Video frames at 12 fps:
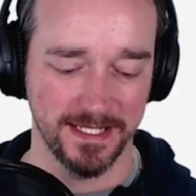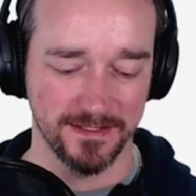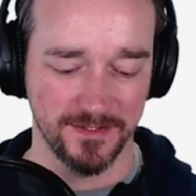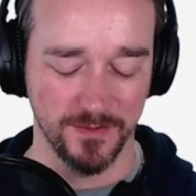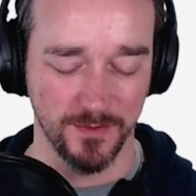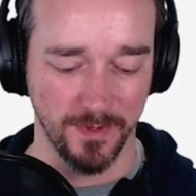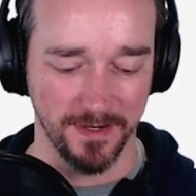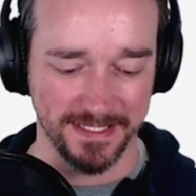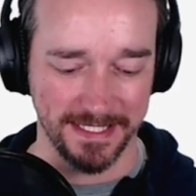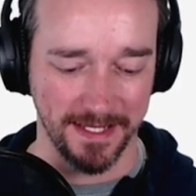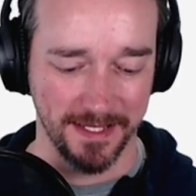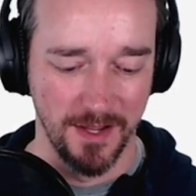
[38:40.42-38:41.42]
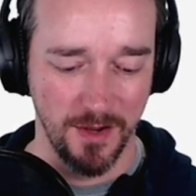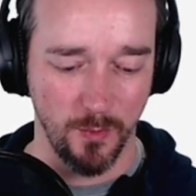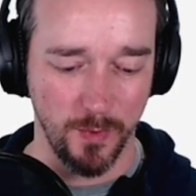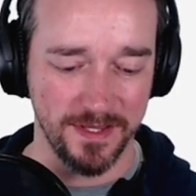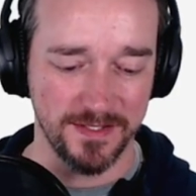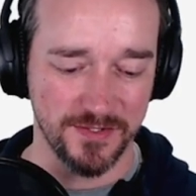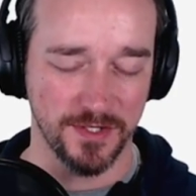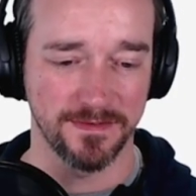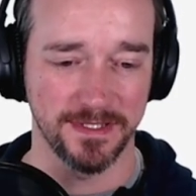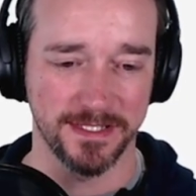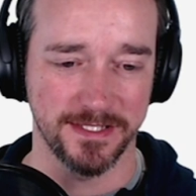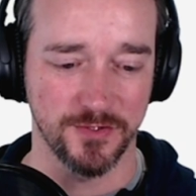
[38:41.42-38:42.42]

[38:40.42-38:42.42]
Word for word: things too, where it's like with serverless,